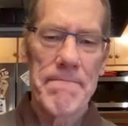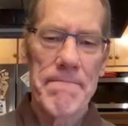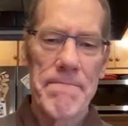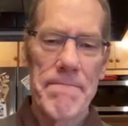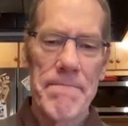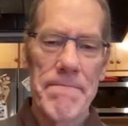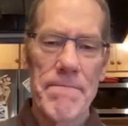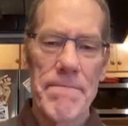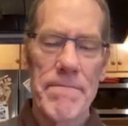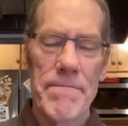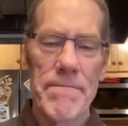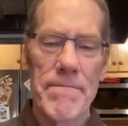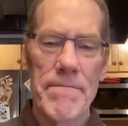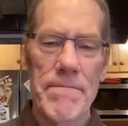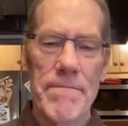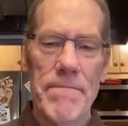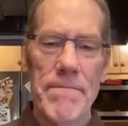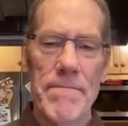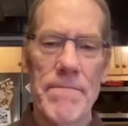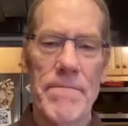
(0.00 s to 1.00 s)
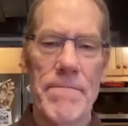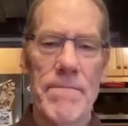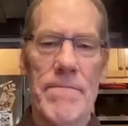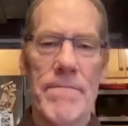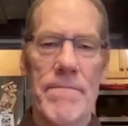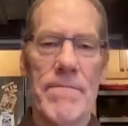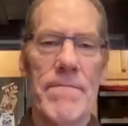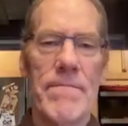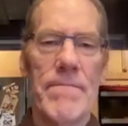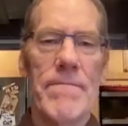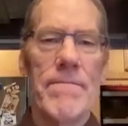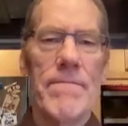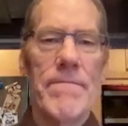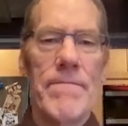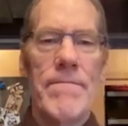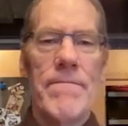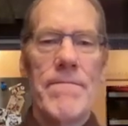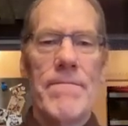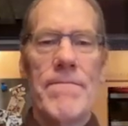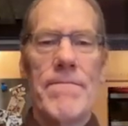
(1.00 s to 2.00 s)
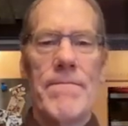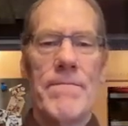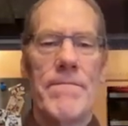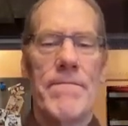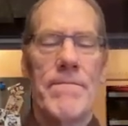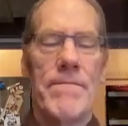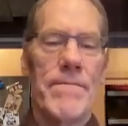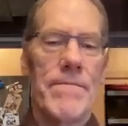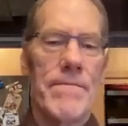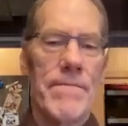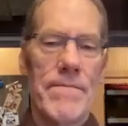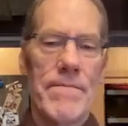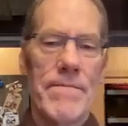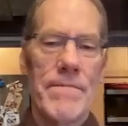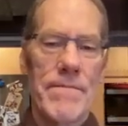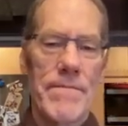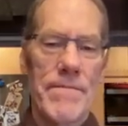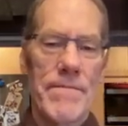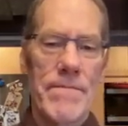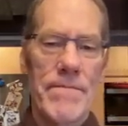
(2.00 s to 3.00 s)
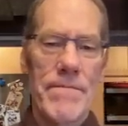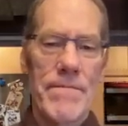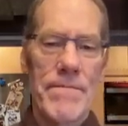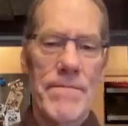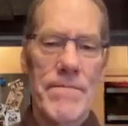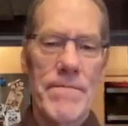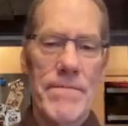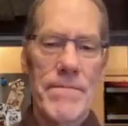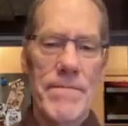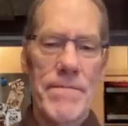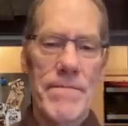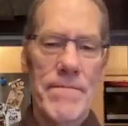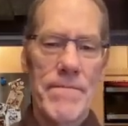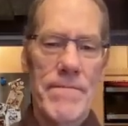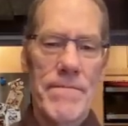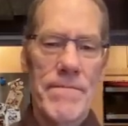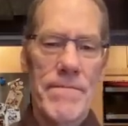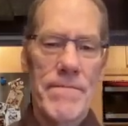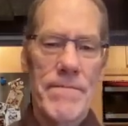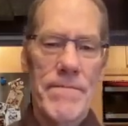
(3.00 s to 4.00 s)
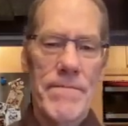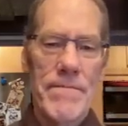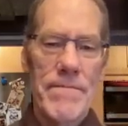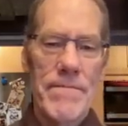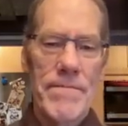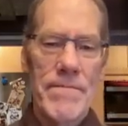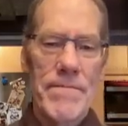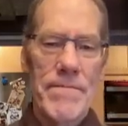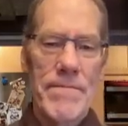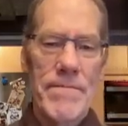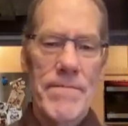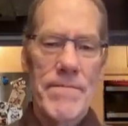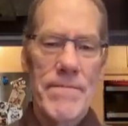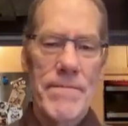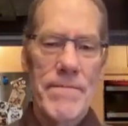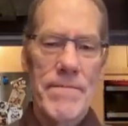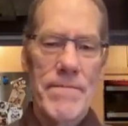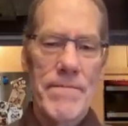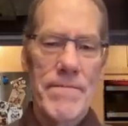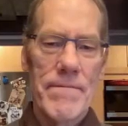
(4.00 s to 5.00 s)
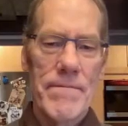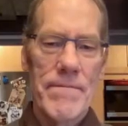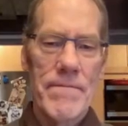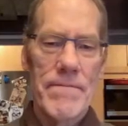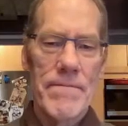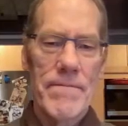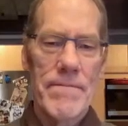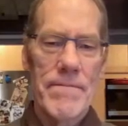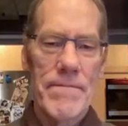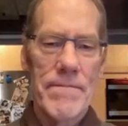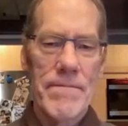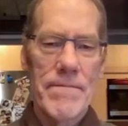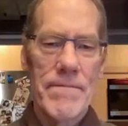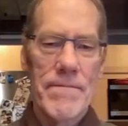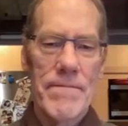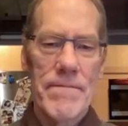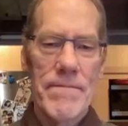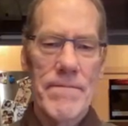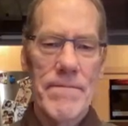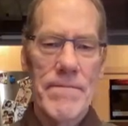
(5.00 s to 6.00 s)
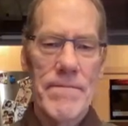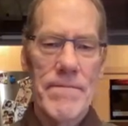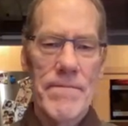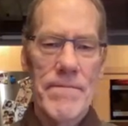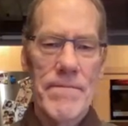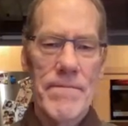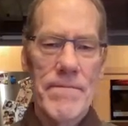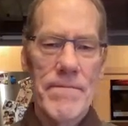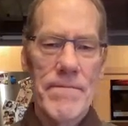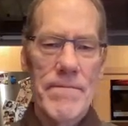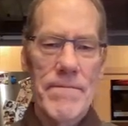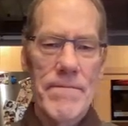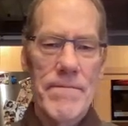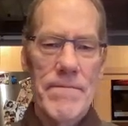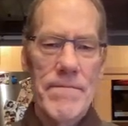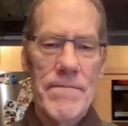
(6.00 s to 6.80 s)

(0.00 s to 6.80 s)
(silent)